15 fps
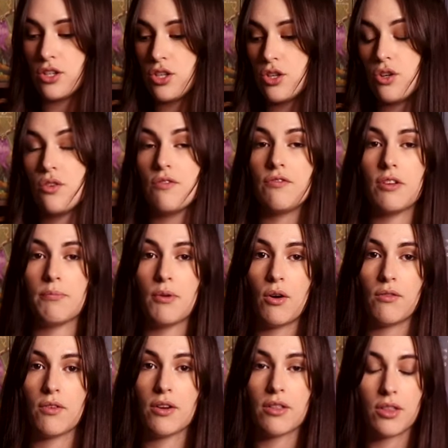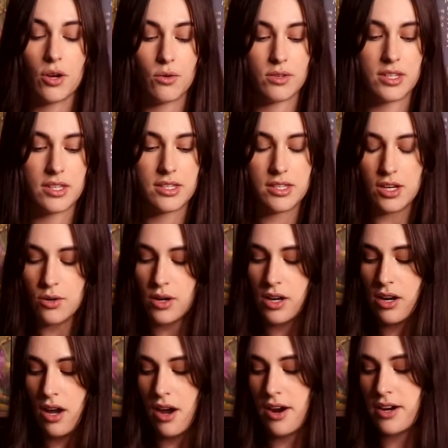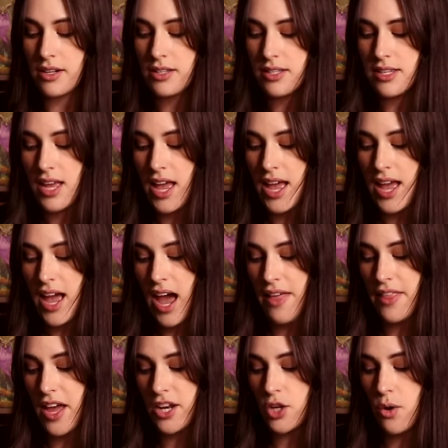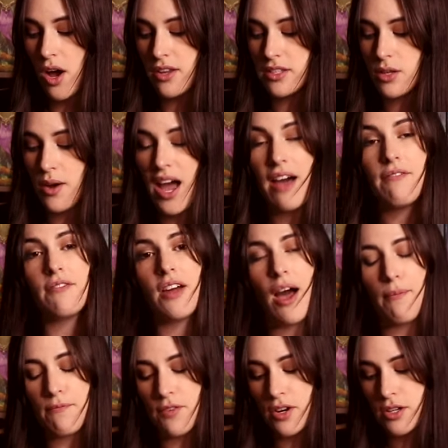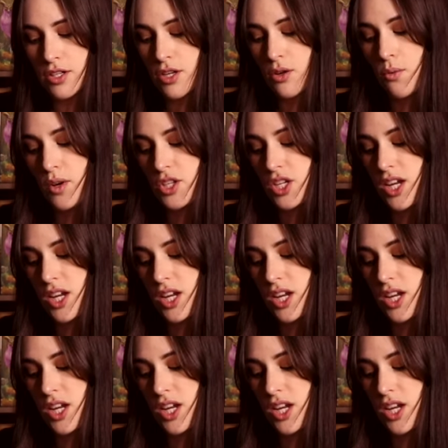to flip over those secret cards. And then you also have comfort, which